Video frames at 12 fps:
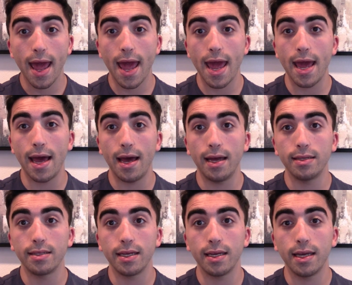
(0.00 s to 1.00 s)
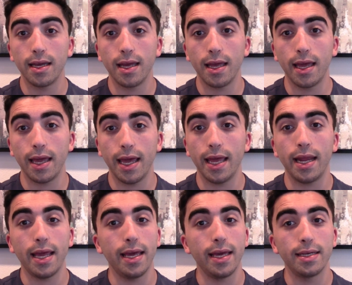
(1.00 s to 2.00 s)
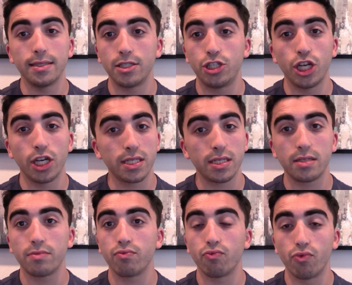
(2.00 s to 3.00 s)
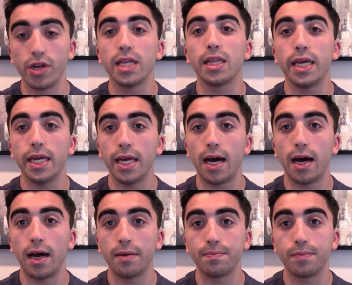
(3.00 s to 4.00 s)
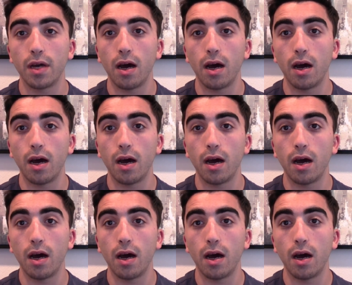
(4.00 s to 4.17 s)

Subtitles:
And it is just really a